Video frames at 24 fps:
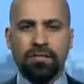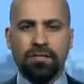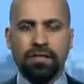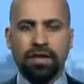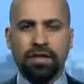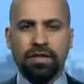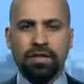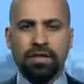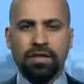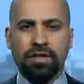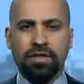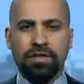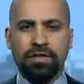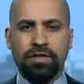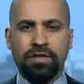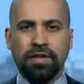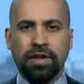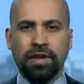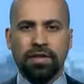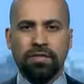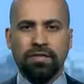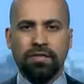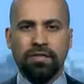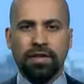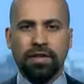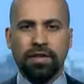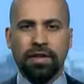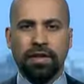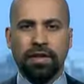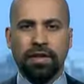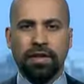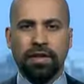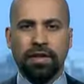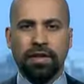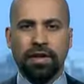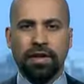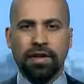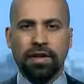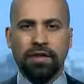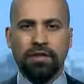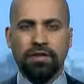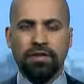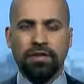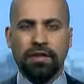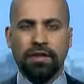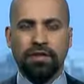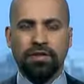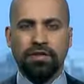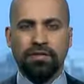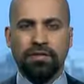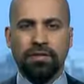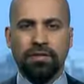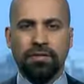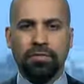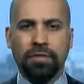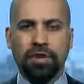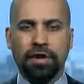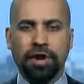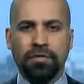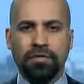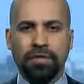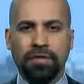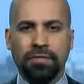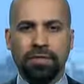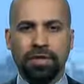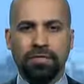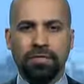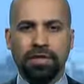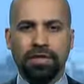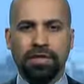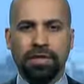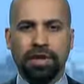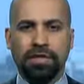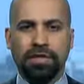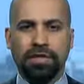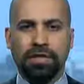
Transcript: president of the uh, interim government, Mr.